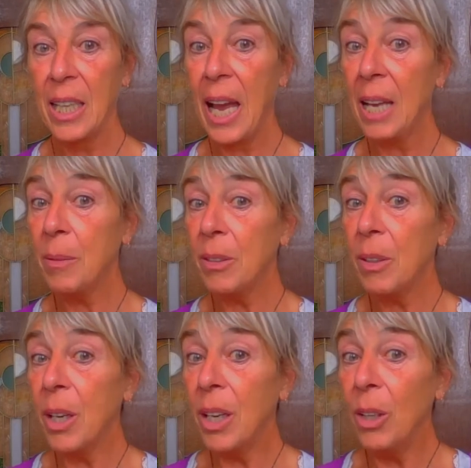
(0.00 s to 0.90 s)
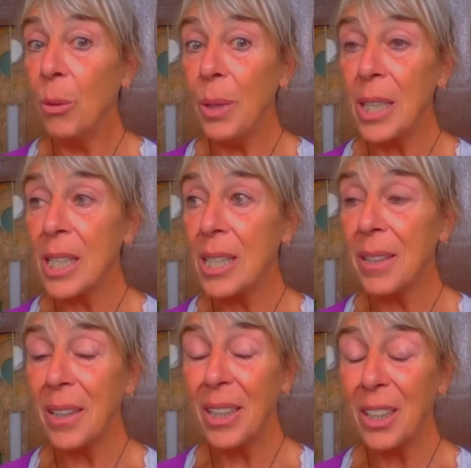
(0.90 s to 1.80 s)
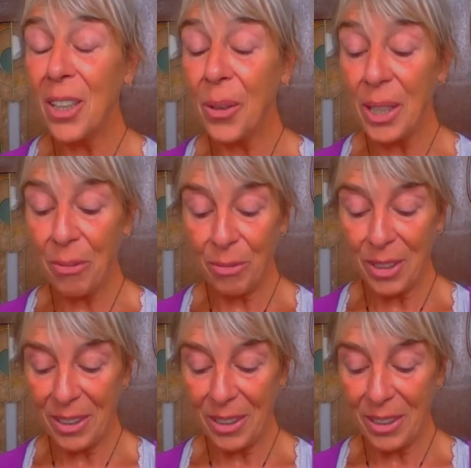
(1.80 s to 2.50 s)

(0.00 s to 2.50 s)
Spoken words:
And always, you know, if